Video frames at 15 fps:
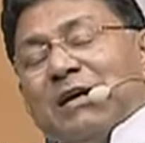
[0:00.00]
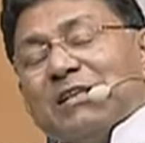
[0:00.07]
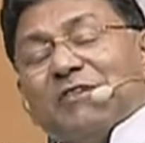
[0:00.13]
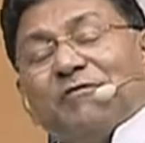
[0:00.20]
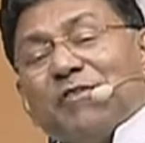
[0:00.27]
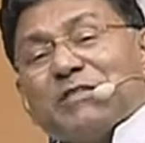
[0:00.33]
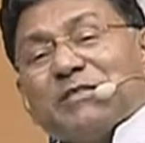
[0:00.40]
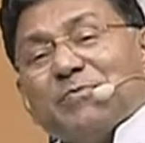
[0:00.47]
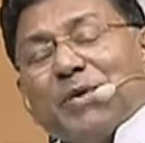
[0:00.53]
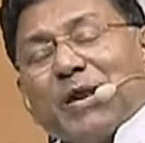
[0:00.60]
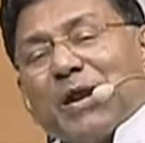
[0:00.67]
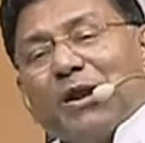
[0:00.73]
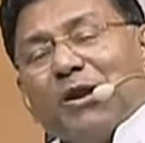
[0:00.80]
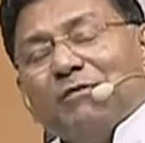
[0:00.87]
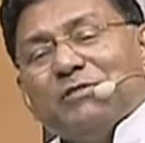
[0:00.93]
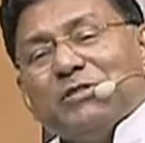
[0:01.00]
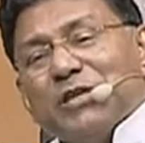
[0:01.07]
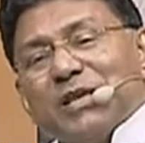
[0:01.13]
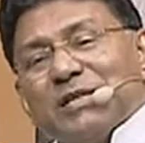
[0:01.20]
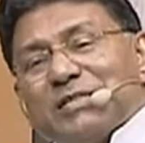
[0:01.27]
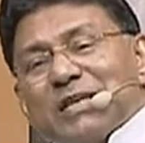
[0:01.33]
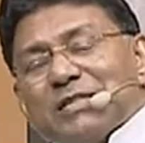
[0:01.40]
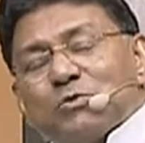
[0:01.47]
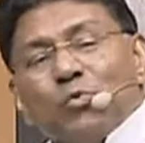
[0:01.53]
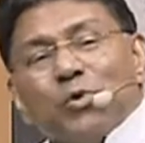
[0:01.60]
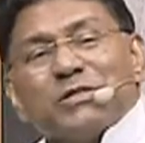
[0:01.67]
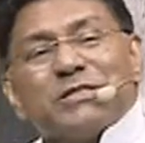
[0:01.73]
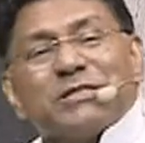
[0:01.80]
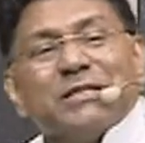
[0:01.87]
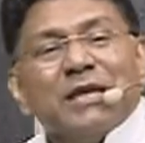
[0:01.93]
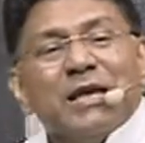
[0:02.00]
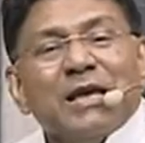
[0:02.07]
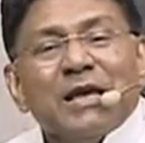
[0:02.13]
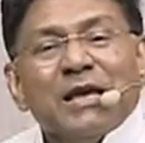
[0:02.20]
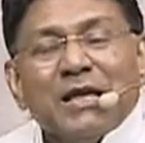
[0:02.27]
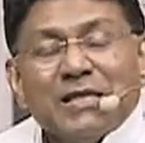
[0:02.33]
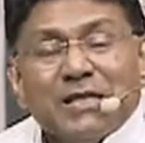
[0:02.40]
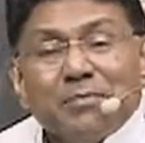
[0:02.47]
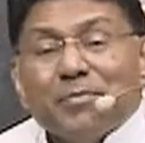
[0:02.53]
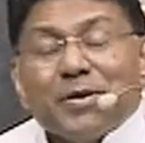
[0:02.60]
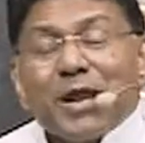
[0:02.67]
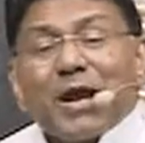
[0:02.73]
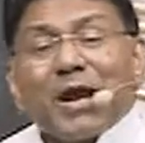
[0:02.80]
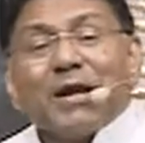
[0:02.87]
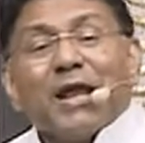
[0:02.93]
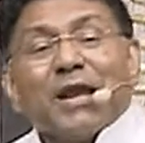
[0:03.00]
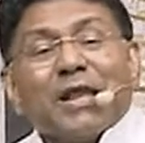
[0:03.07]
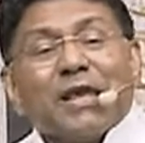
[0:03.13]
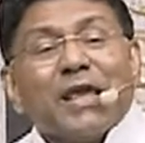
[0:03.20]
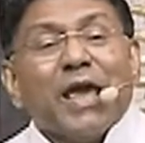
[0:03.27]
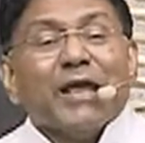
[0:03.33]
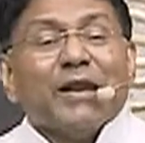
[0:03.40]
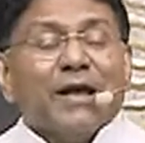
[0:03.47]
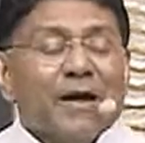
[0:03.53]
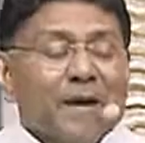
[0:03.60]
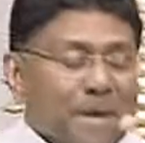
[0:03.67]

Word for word: The first miracle of Jesus was the miracle at Cana.